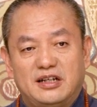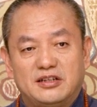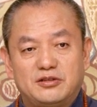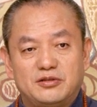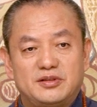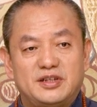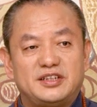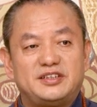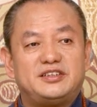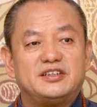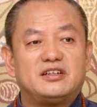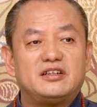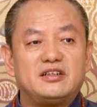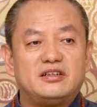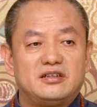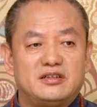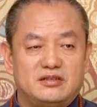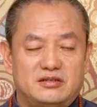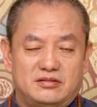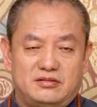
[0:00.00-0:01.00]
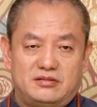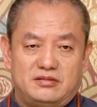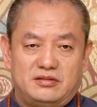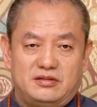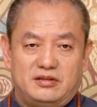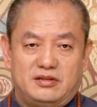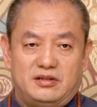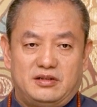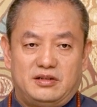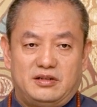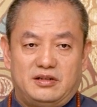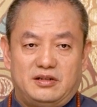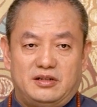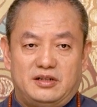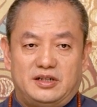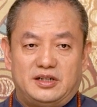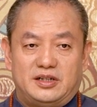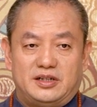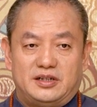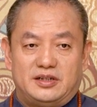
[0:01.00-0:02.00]
He experienced all this
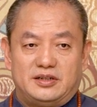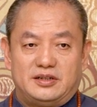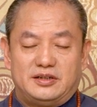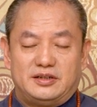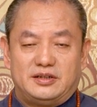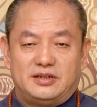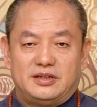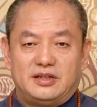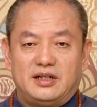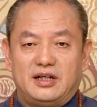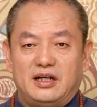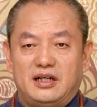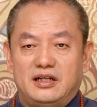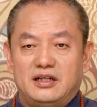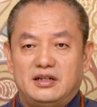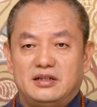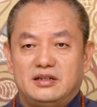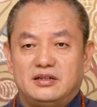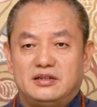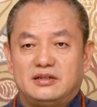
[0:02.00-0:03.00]
with nowhere to go.